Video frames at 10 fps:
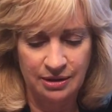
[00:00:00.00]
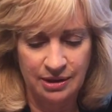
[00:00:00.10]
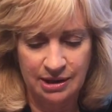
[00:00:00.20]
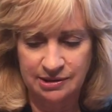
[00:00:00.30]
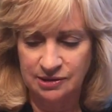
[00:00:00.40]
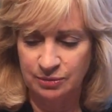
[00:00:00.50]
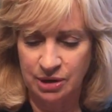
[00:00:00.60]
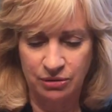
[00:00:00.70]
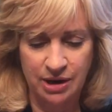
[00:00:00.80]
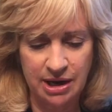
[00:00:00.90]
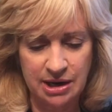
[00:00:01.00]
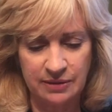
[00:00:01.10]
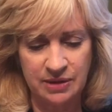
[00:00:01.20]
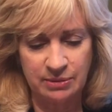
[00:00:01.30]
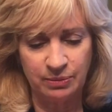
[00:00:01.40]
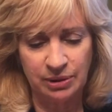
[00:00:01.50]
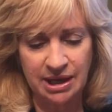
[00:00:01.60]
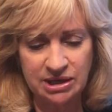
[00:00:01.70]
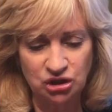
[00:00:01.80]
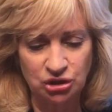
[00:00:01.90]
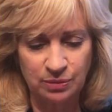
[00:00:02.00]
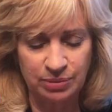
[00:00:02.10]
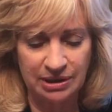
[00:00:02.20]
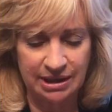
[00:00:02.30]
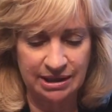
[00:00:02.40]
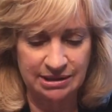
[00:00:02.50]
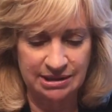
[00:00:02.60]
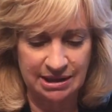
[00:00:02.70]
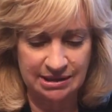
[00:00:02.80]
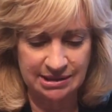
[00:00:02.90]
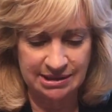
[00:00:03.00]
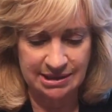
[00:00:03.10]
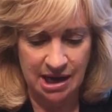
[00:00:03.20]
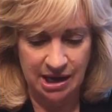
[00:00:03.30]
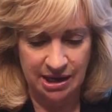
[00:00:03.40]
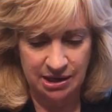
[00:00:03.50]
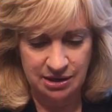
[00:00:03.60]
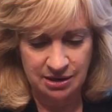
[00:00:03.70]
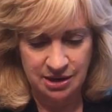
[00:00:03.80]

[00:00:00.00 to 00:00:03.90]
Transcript: That's about right. And then place your plant inside,